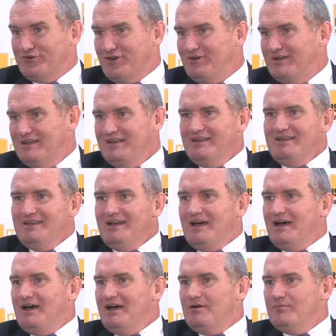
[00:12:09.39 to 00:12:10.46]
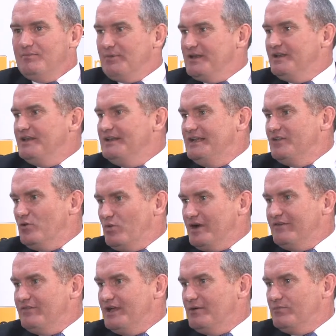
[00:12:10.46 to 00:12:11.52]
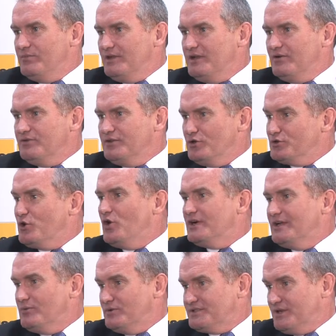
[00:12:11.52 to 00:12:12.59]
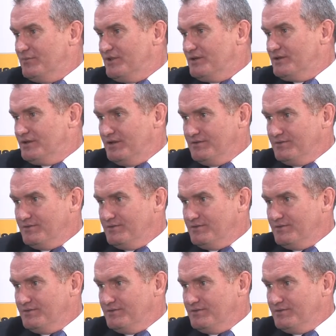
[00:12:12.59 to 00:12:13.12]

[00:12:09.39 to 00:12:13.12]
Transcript: So, but neither one of them, they're talking with some of their